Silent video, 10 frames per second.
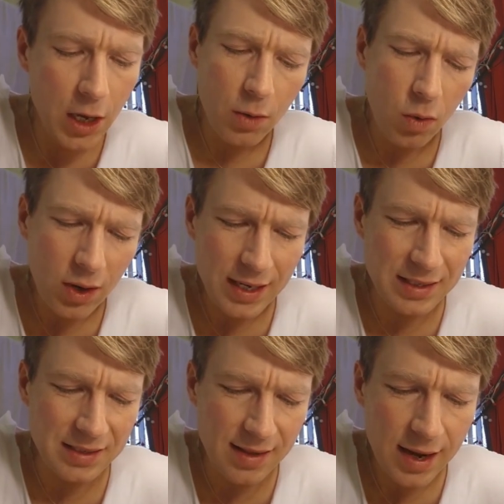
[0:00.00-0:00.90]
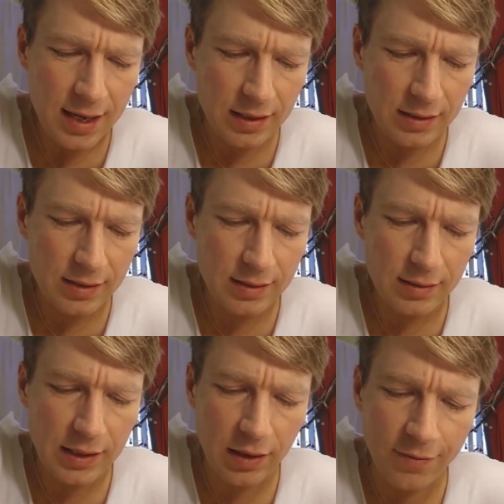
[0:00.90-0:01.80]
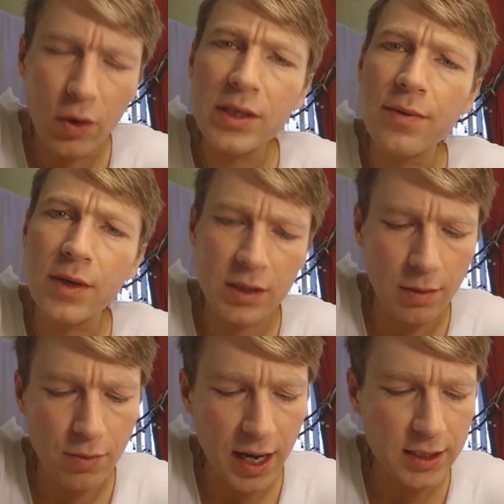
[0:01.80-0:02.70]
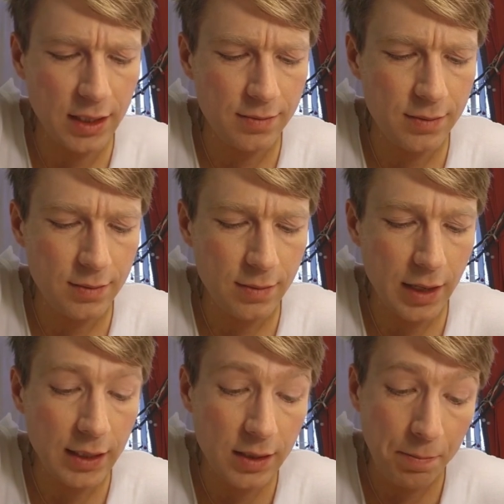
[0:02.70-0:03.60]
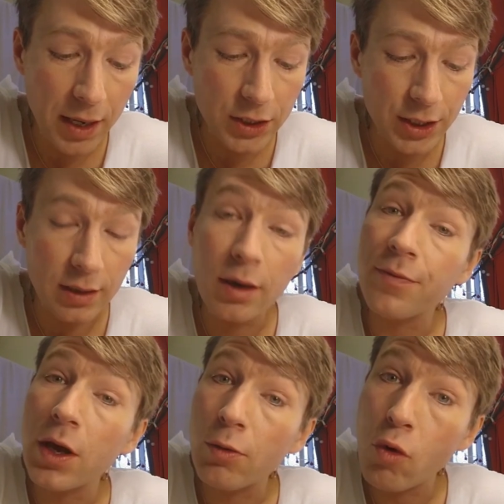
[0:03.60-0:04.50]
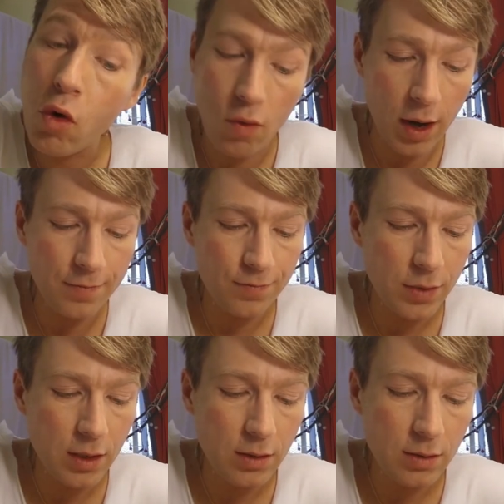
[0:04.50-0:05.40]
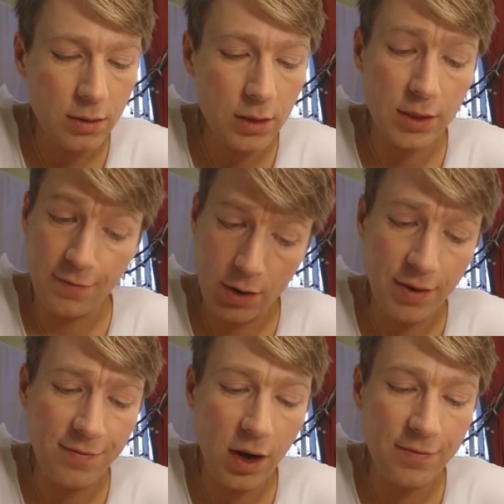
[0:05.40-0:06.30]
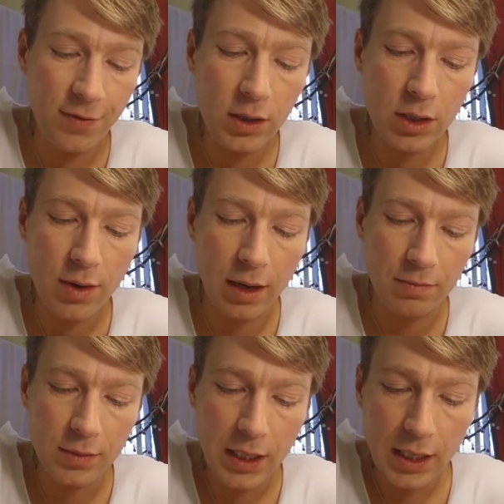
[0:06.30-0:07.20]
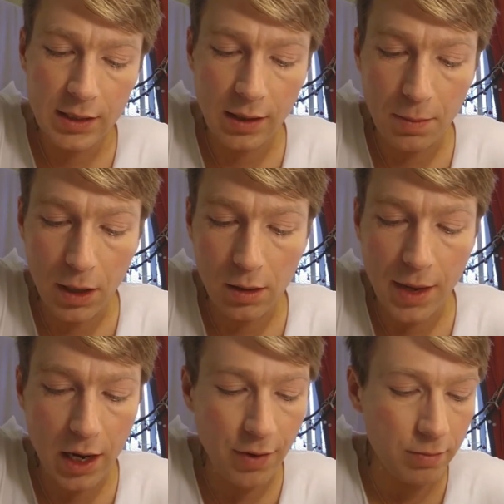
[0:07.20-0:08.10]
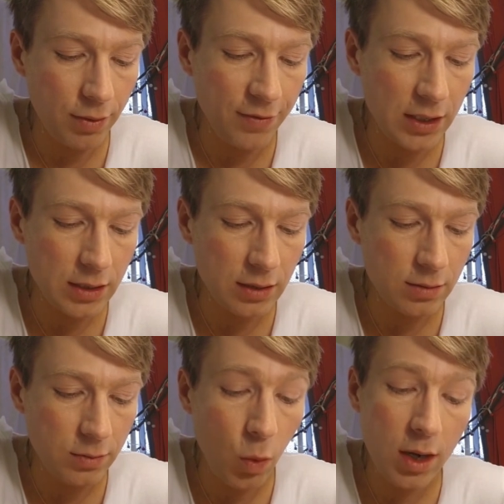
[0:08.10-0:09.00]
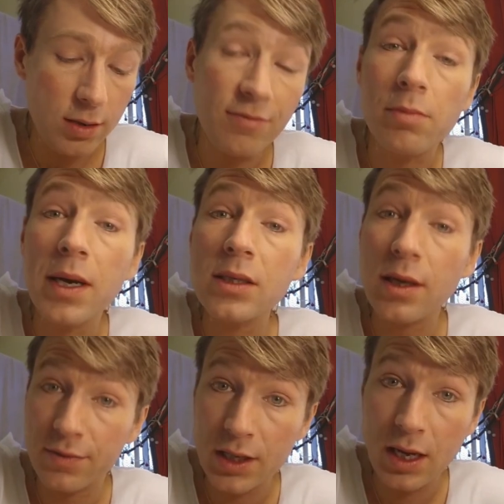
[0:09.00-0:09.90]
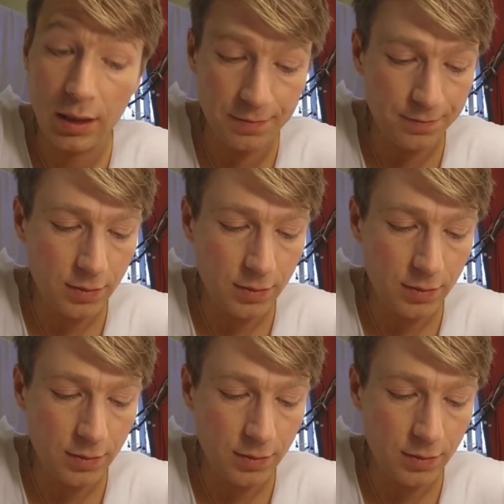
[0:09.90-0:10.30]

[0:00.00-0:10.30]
What is that? Said the voice of the sub-rector. It's a picture of the aurora. It's a very fine photogram, said the Palmerian professor. One of the best I've seen.